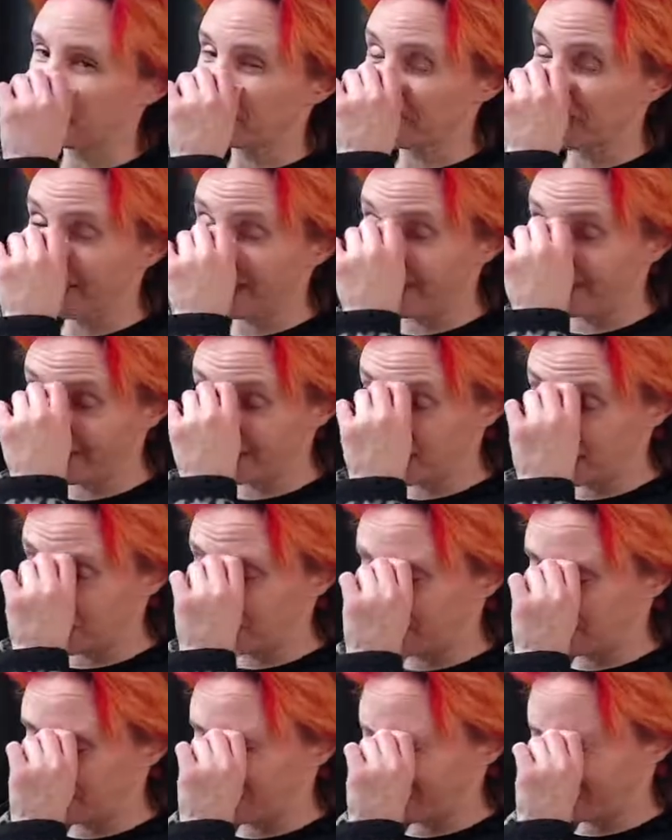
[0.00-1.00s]
Yeah, the
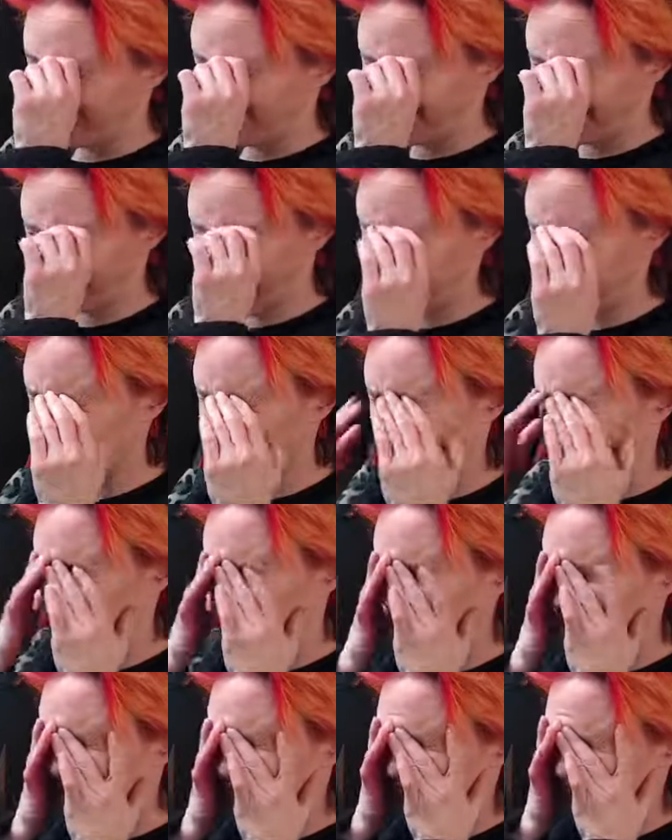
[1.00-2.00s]
whole
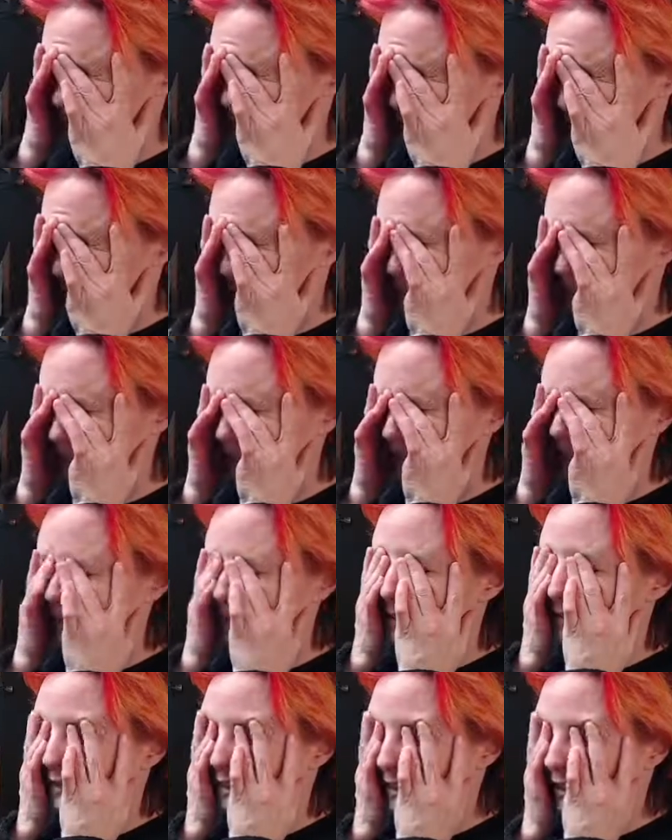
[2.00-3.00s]
Brookfield Zoo thing.